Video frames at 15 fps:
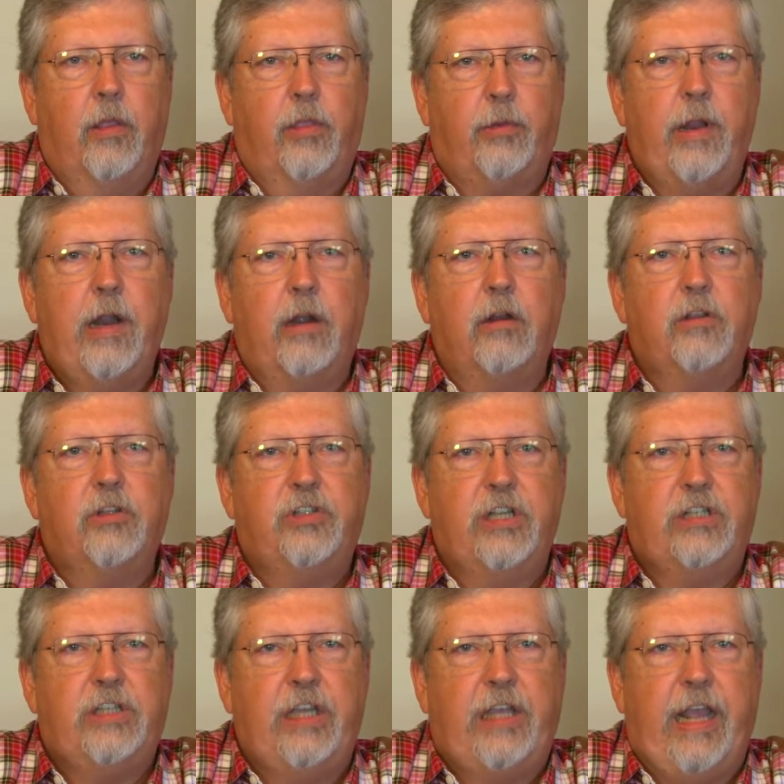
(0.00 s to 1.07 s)

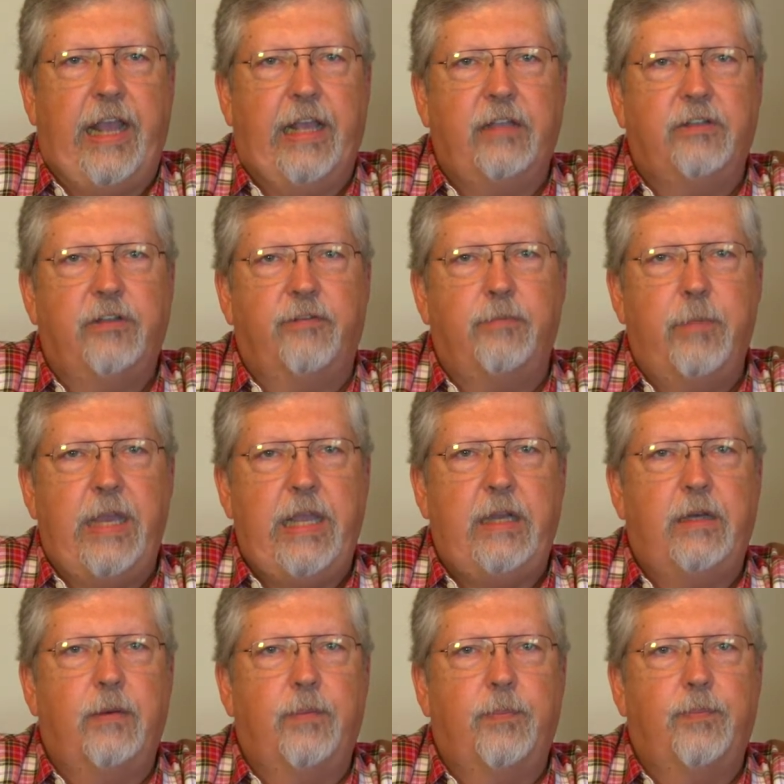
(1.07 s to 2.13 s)
360 cans of
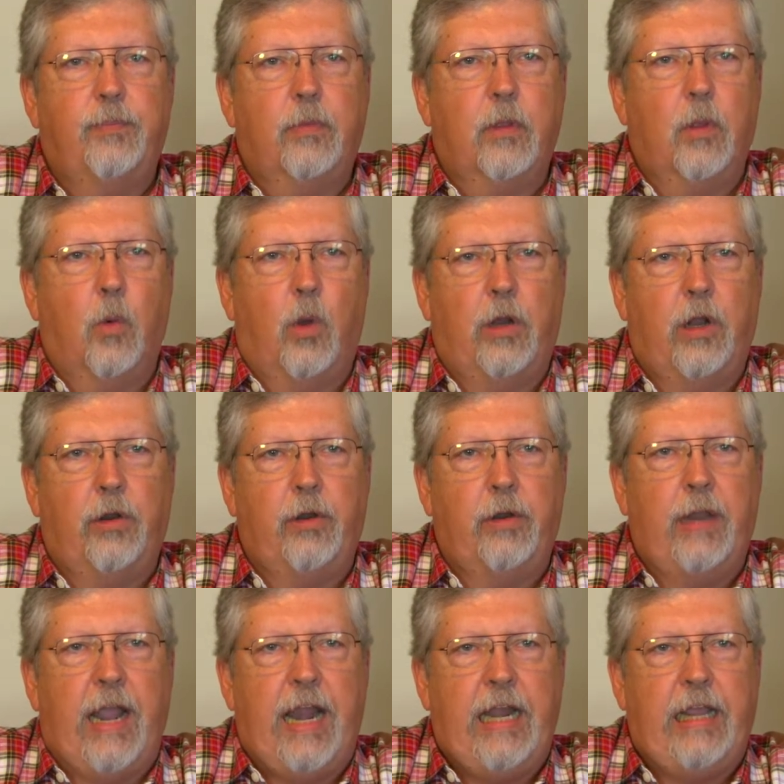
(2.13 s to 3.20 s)
meat,
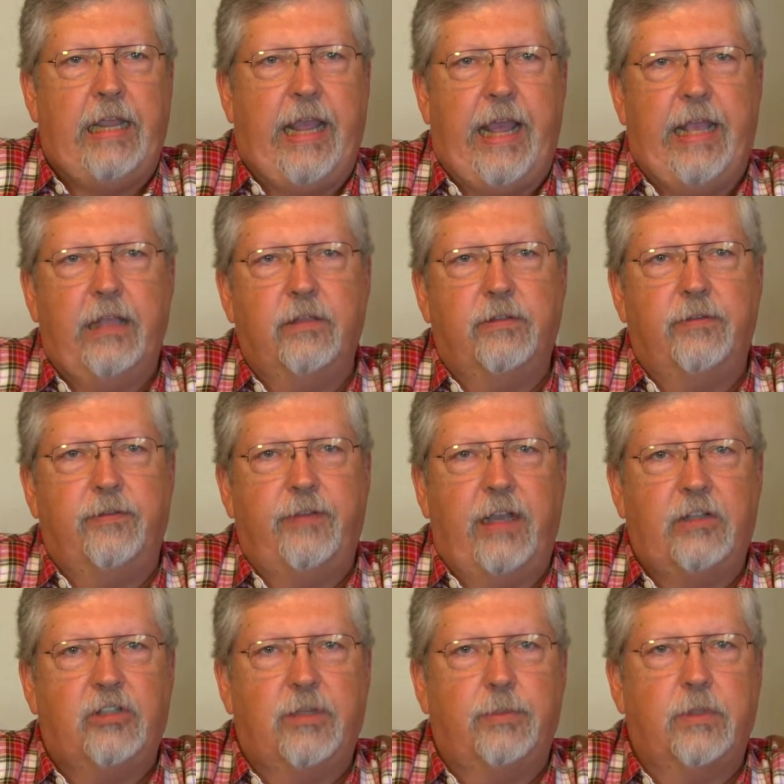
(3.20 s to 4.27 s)
180 cans of
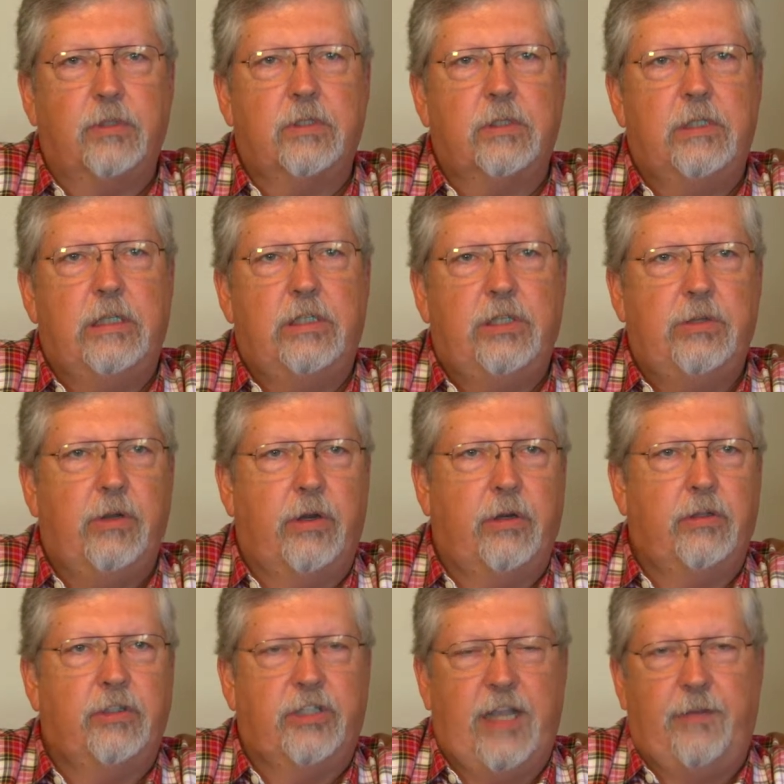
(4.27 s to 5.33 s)
vegetables, and
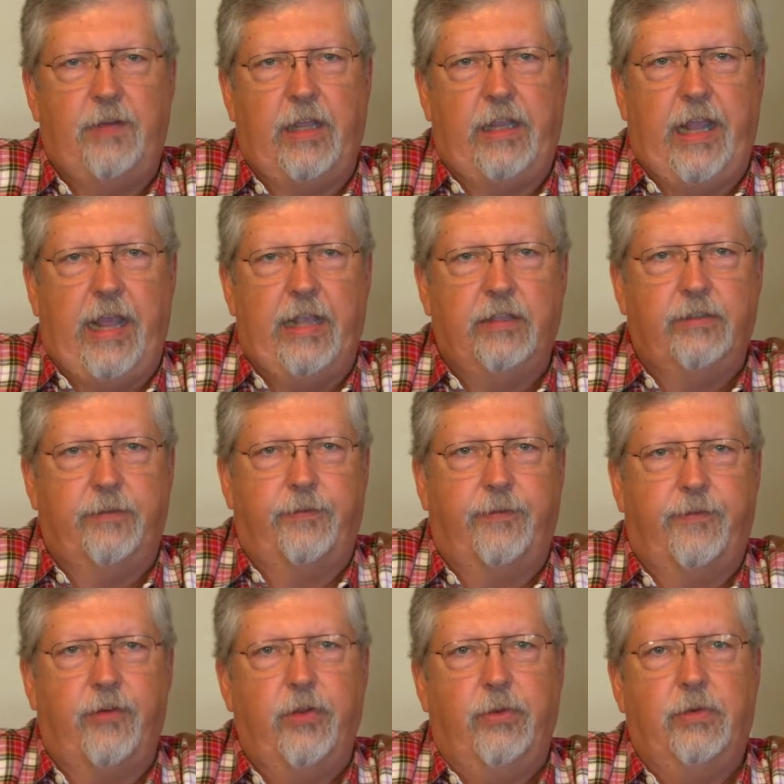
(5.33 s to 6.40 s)
270 cans of
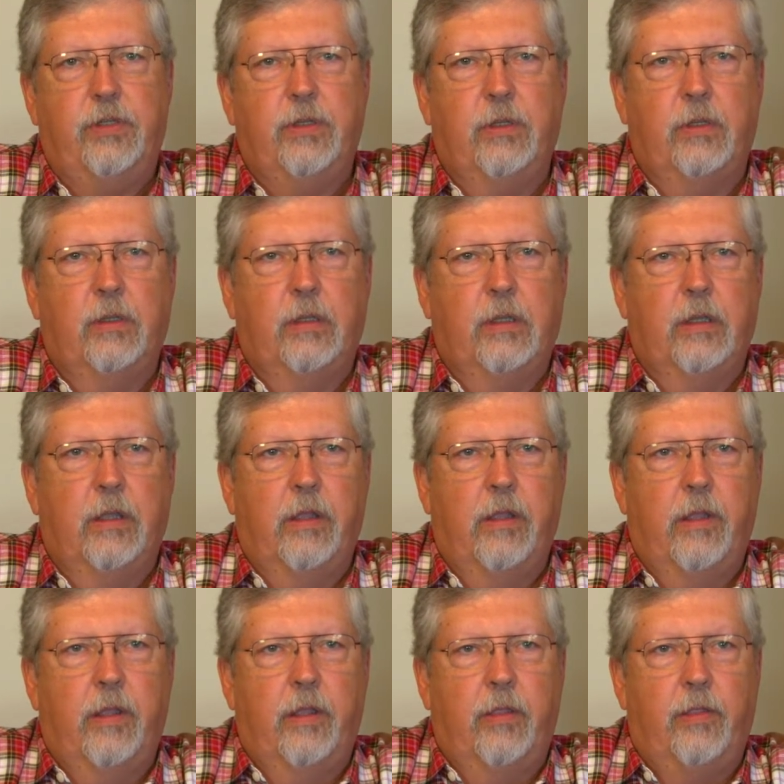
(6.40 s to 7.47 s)
fruit.
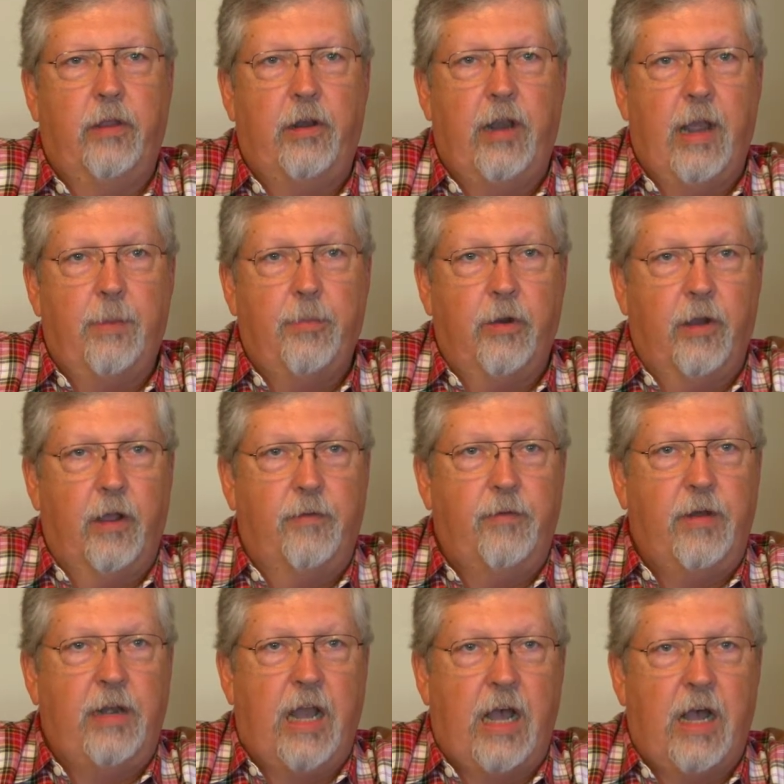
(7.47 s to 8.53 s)
The number of
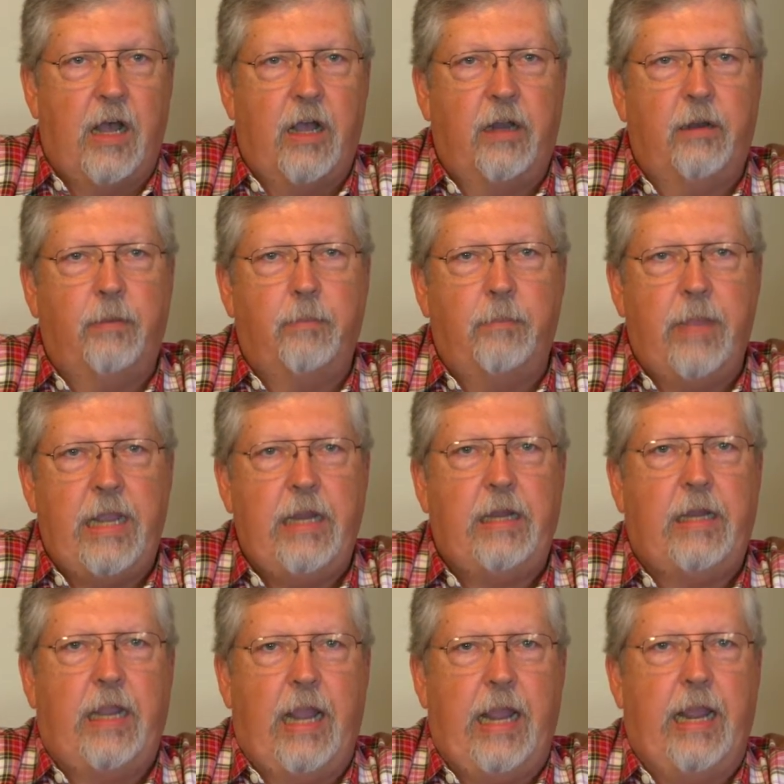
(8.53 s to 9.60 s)
non-meat
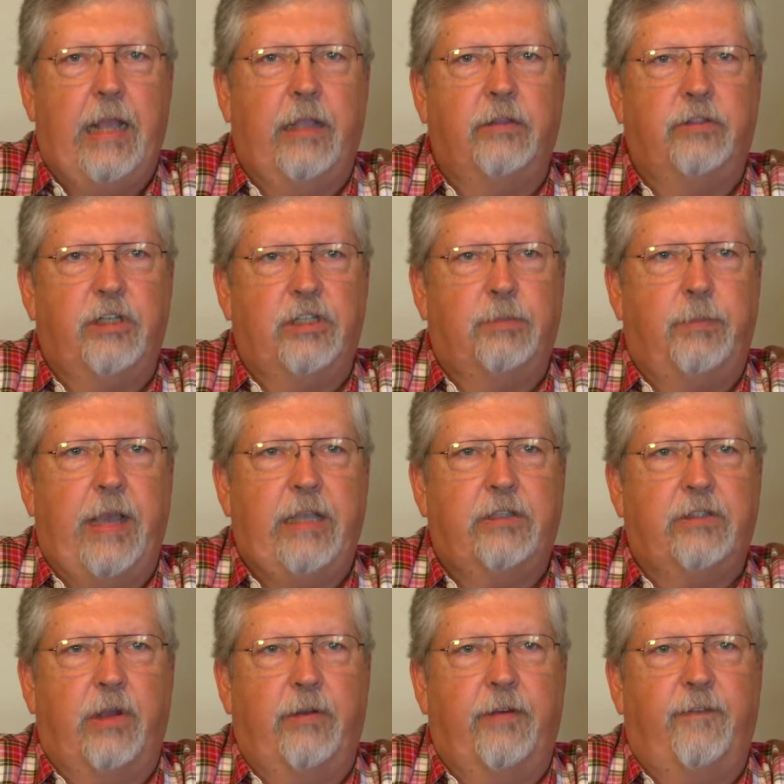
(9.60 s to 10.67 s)
cans is
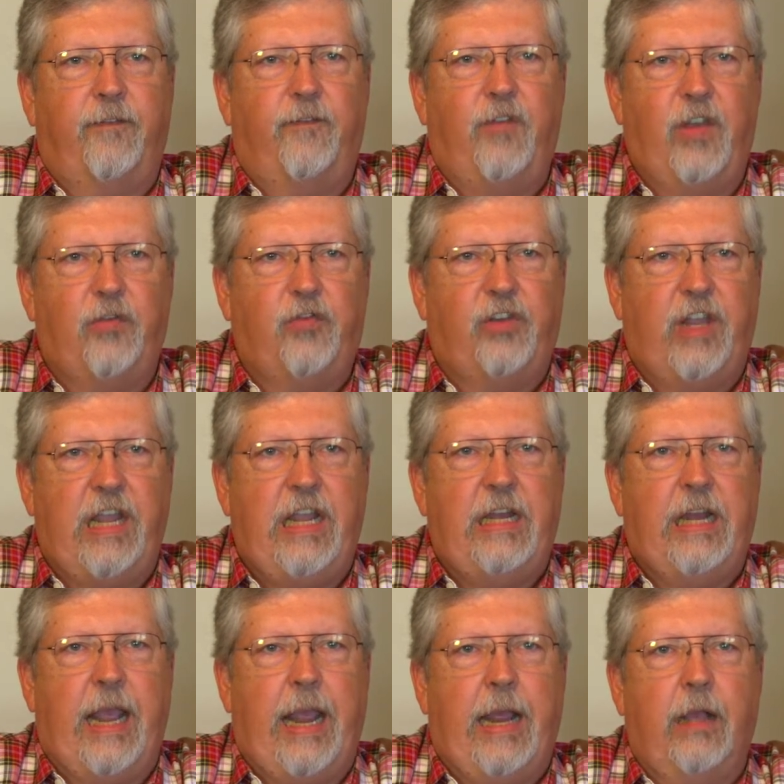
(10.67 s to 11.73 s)
based on a
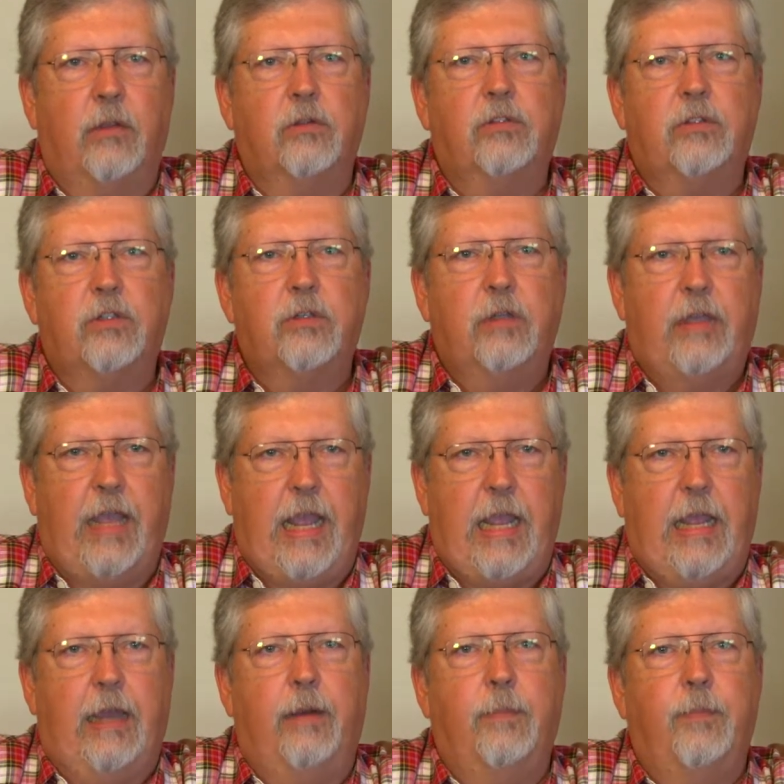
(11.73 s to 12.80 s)
15-ounce
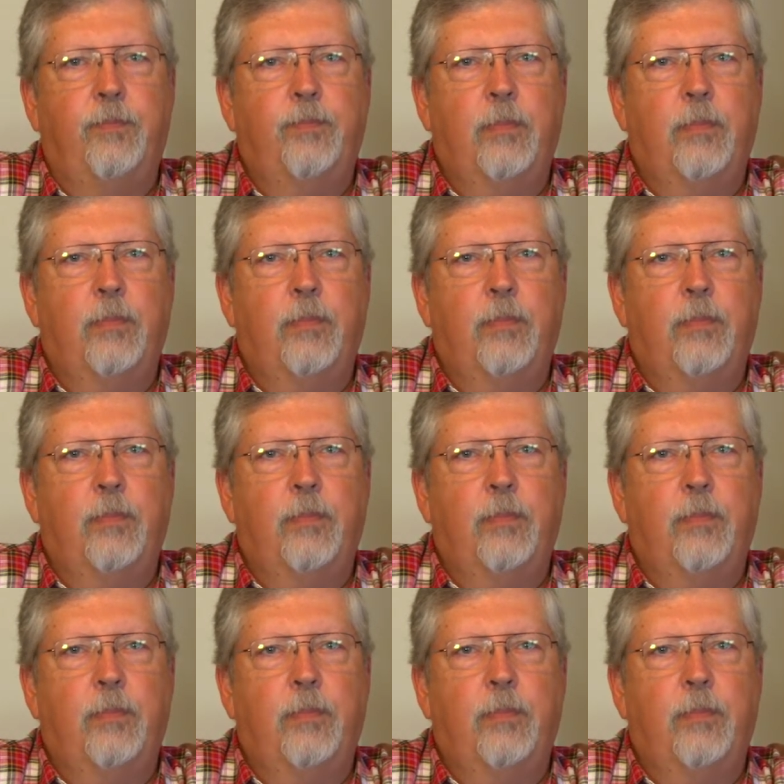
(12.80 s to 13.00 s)
can.